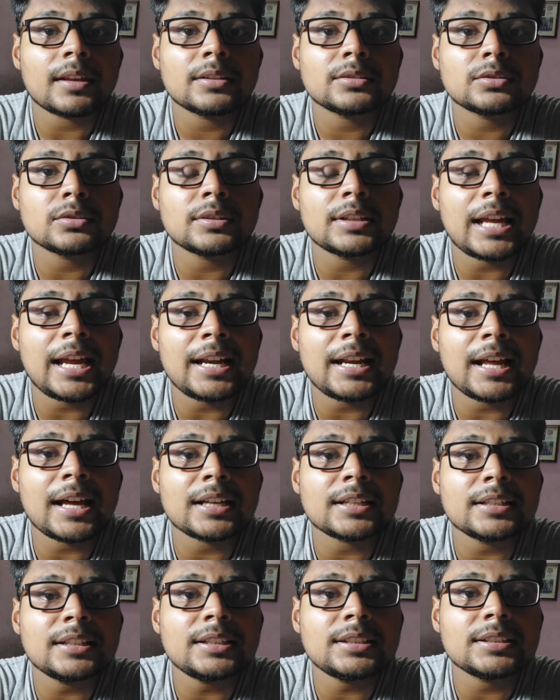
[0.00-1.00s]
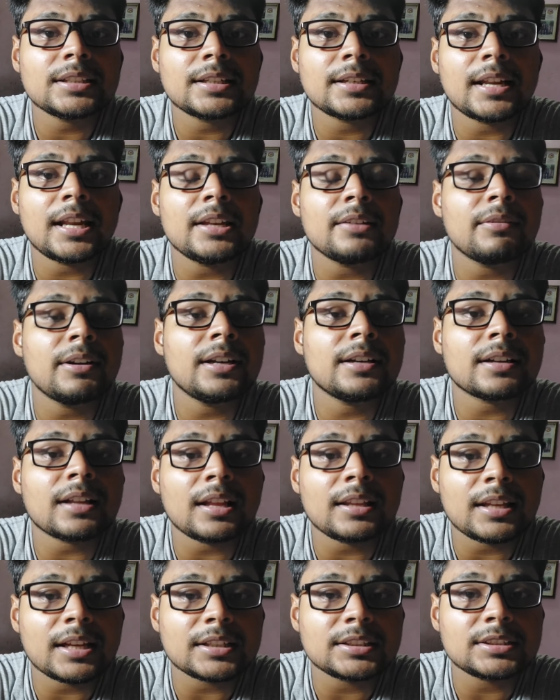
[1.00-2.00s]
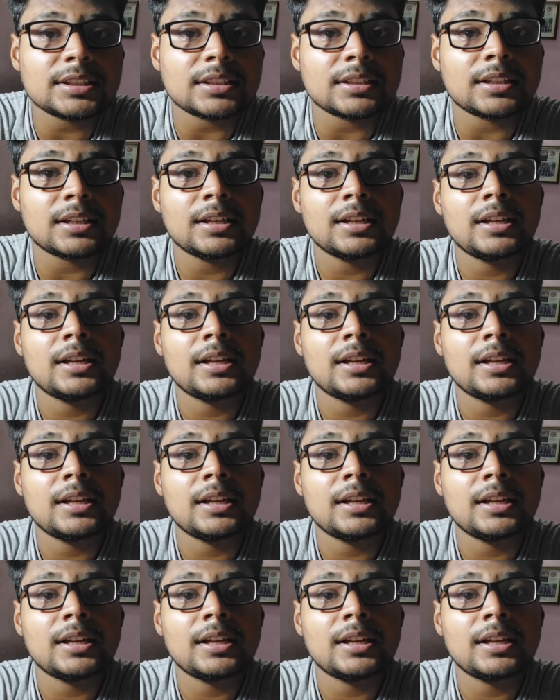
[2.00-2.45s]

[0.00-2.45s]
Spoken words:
So that are this relevant transaction.